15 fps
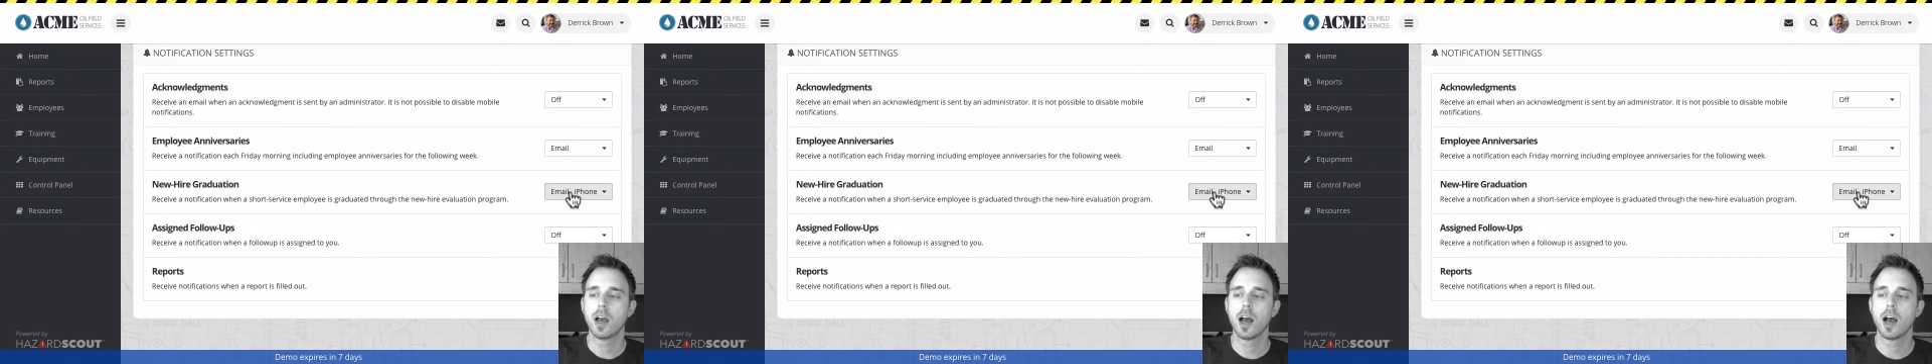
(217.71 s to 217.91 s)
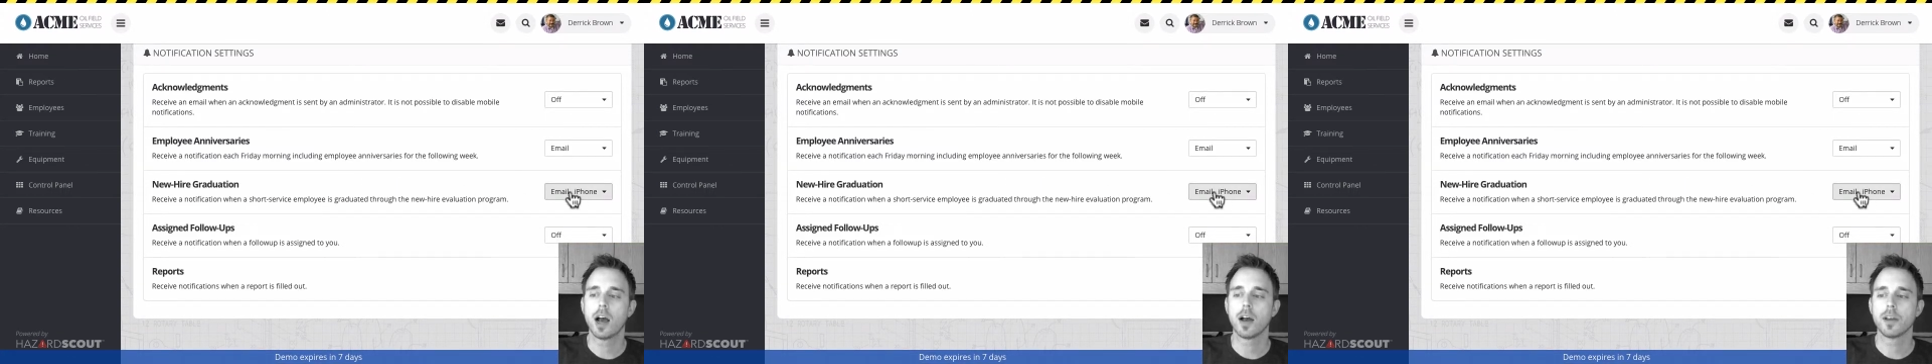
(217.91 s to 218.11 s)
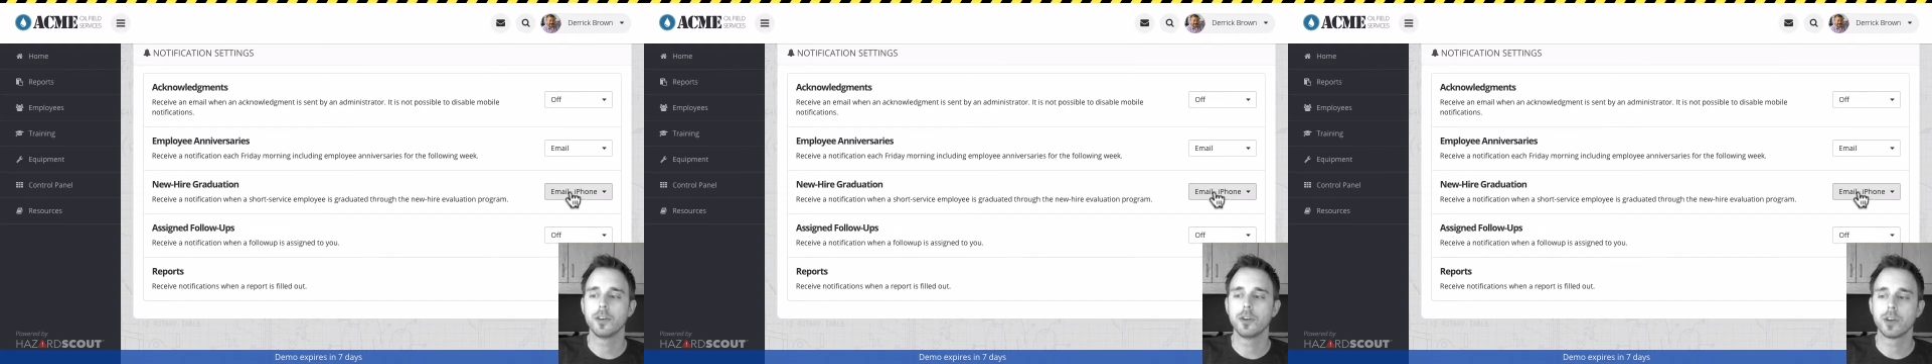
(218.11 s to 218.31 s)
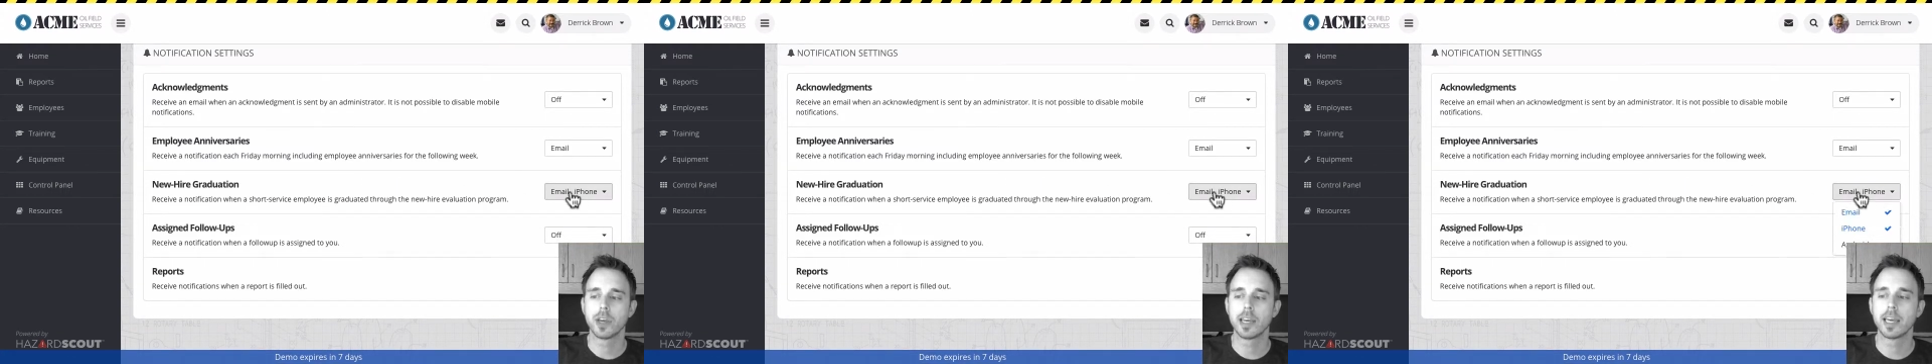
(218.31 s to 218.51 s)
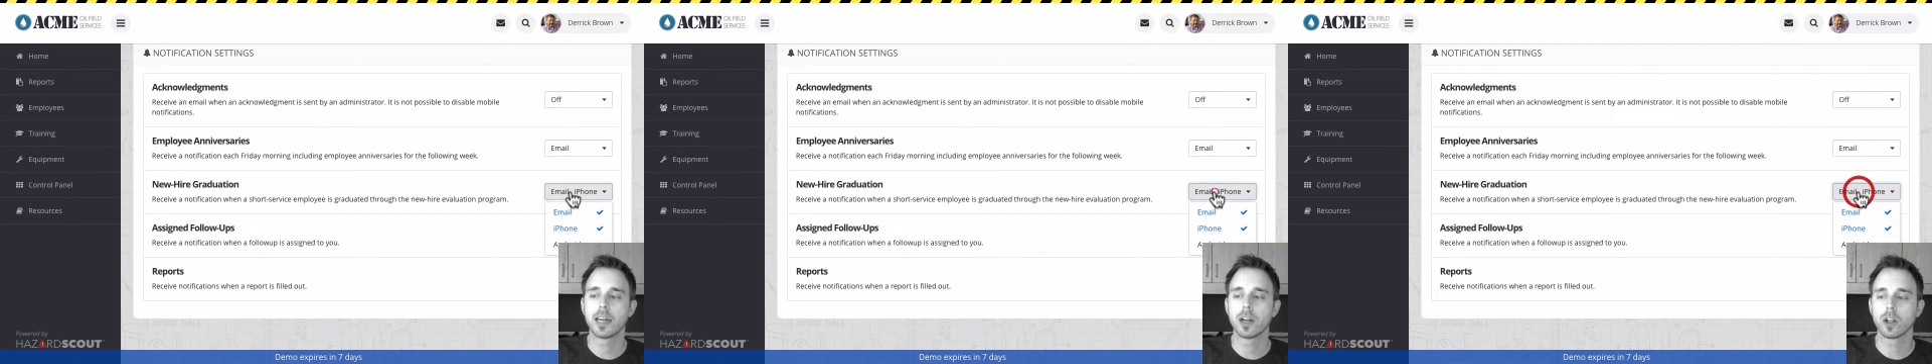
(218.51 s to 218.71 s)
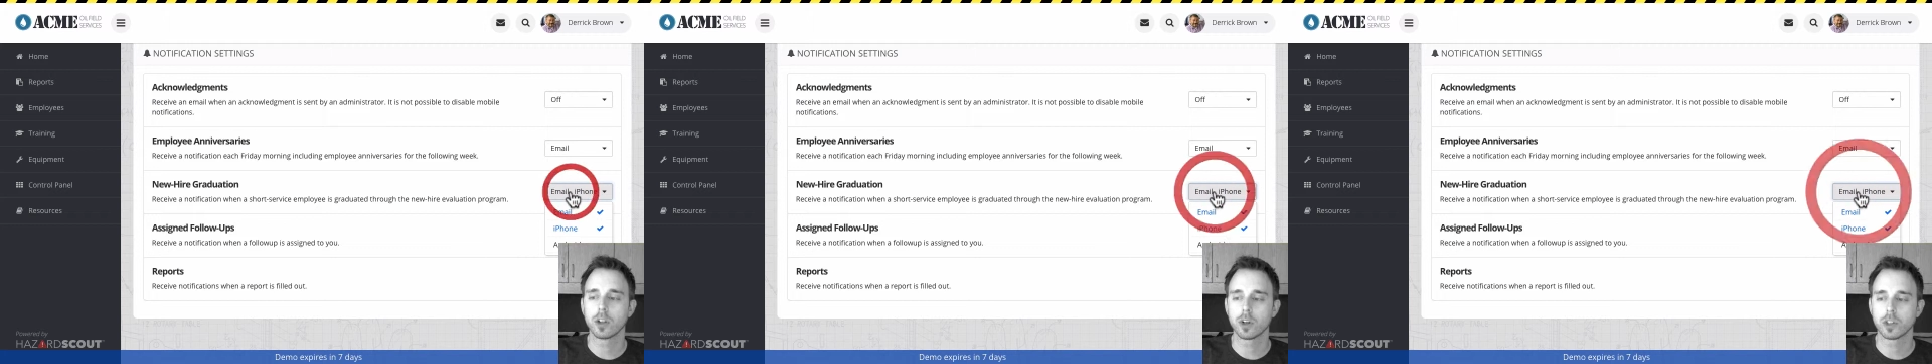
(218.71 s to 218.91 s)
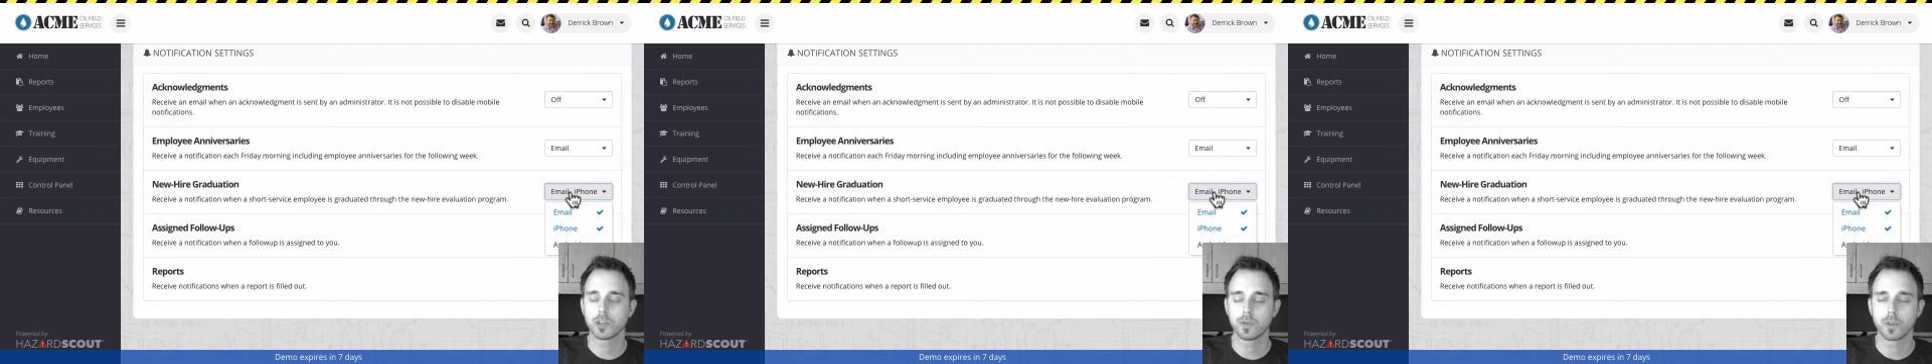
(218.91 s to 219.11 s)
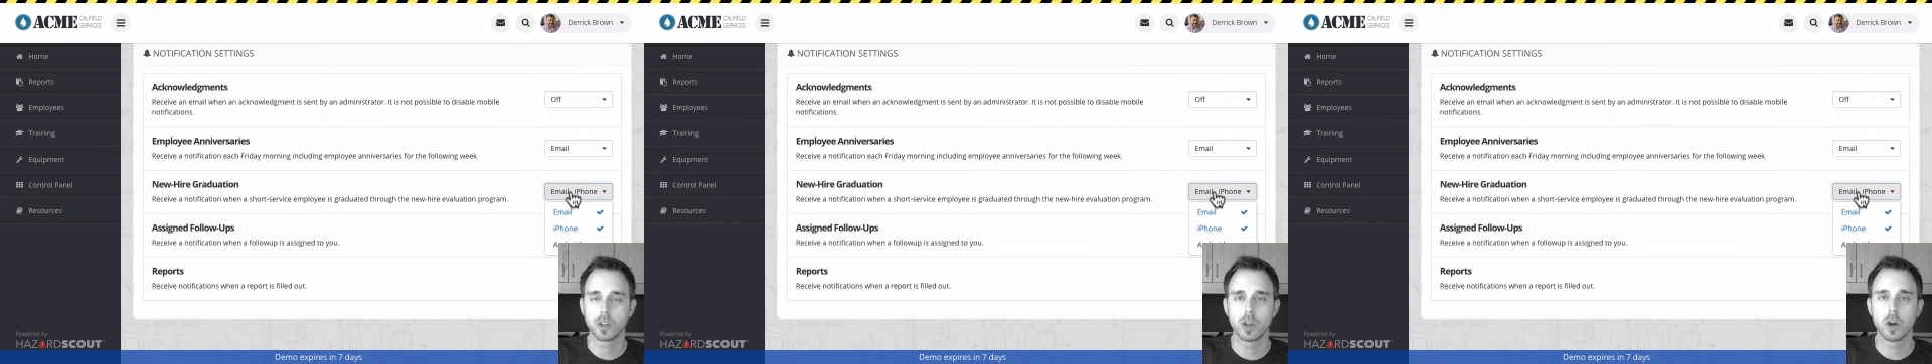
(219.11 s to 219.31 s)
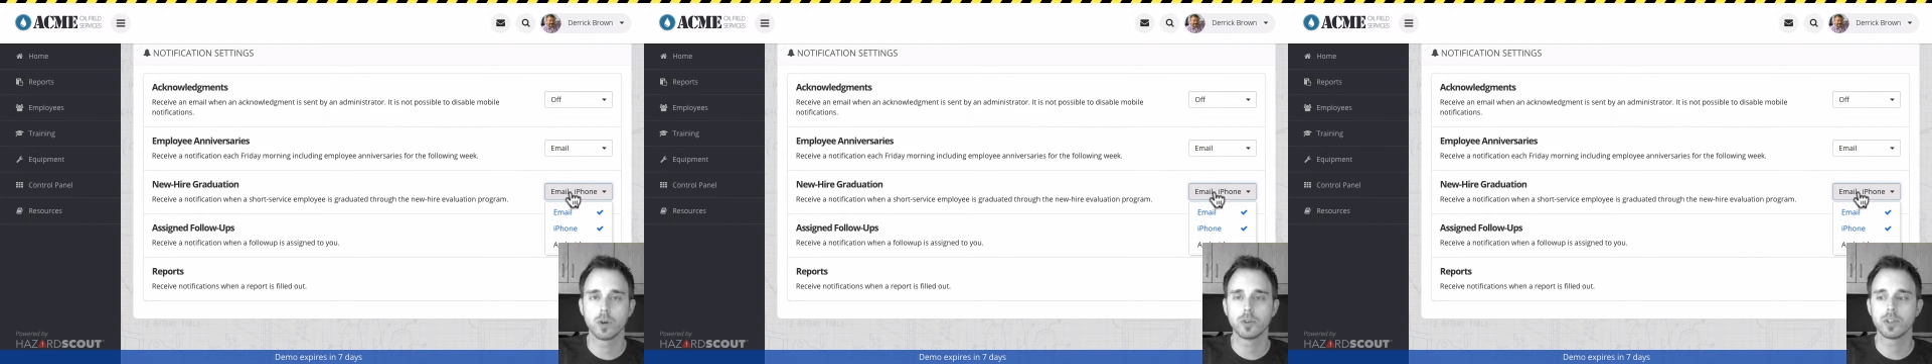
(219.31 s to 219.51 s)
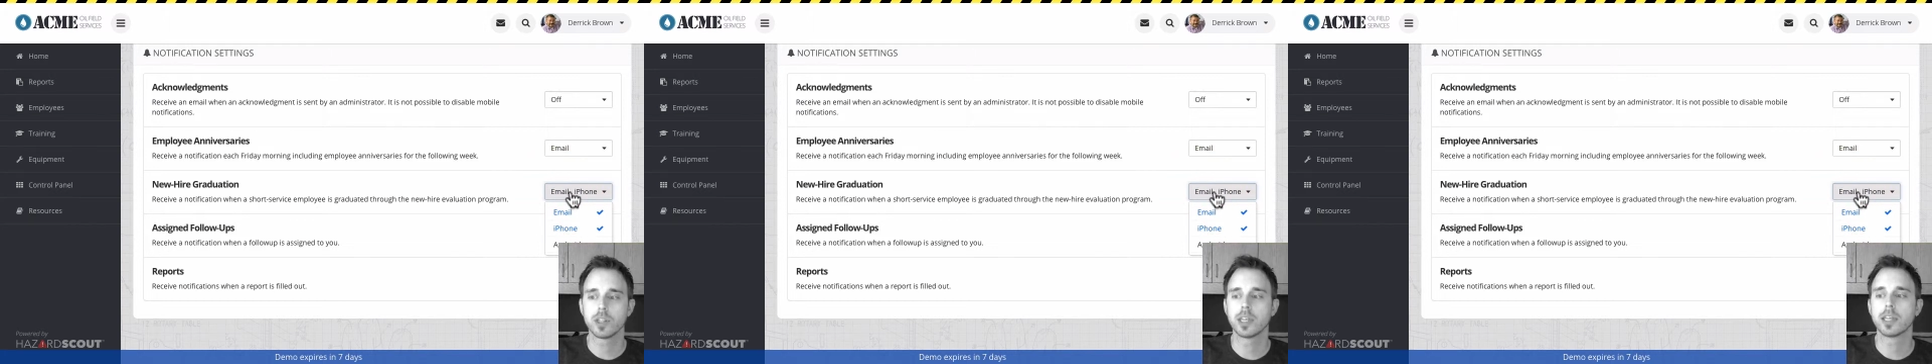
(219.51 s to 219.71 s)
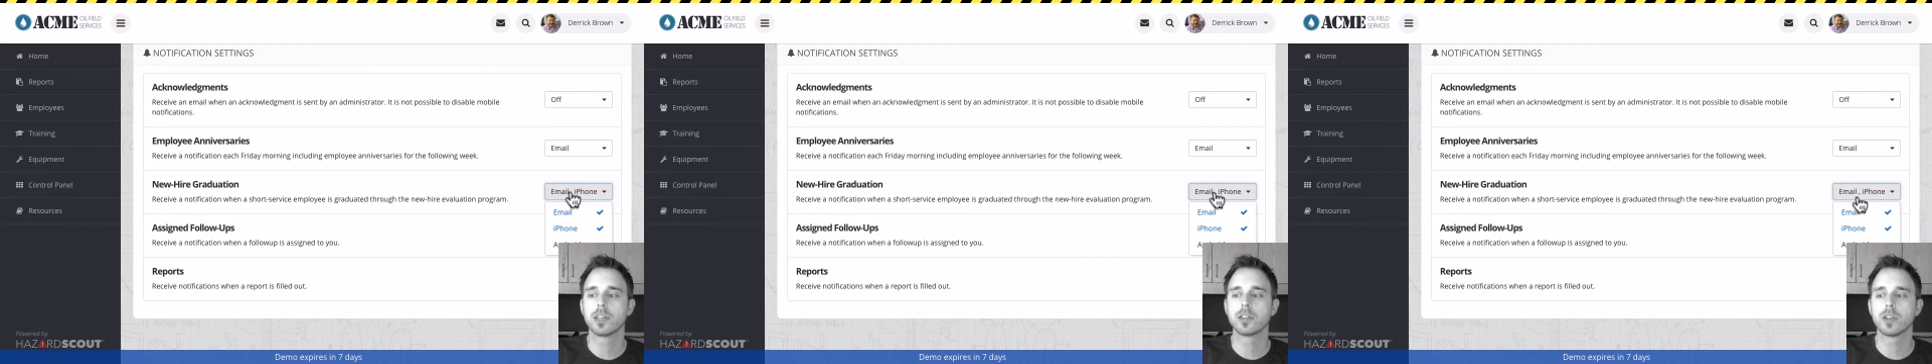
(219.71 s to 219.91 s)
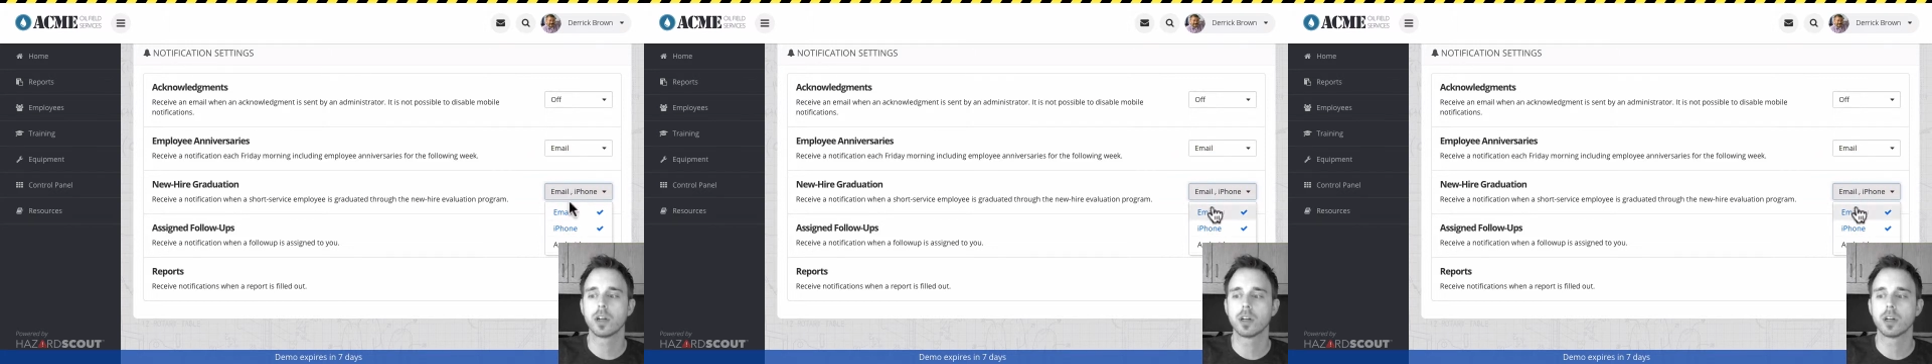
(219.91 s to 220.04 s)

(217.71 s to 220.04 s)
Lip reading: you could get alerts for those things